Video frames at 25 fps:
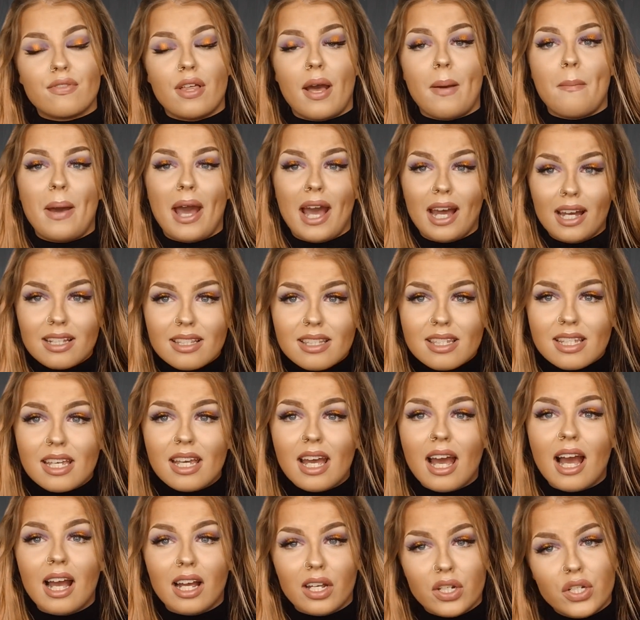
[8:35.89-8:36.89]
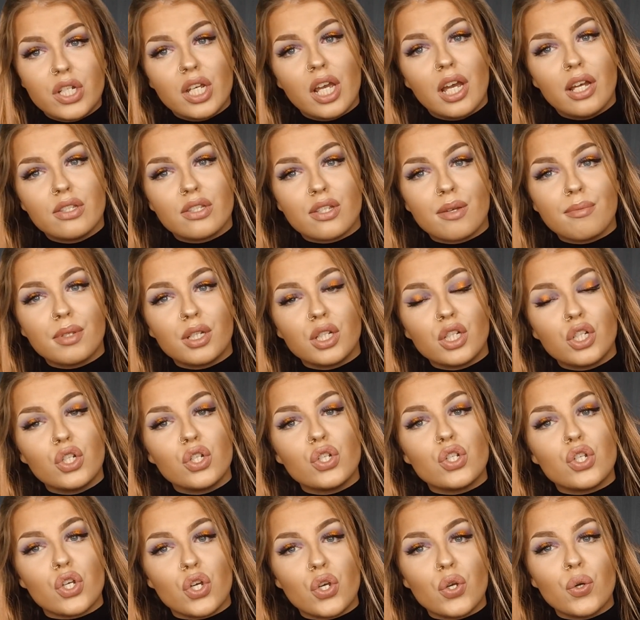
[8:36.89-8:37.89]
that Patsy actually had something to
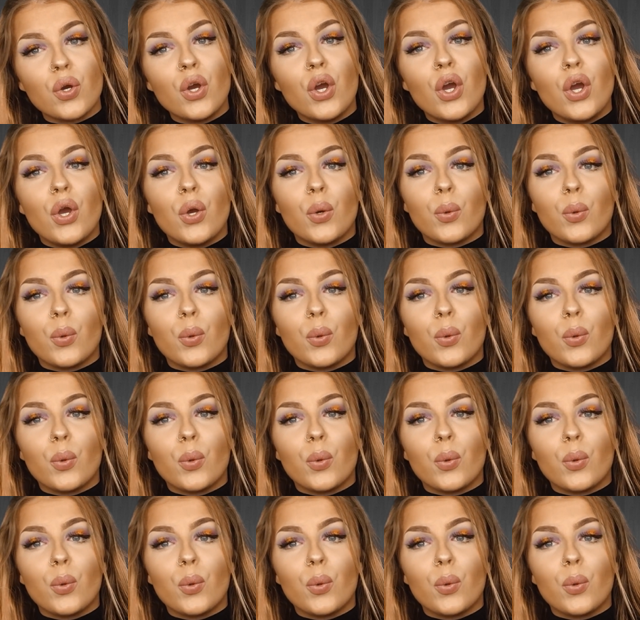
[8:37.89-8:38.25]
do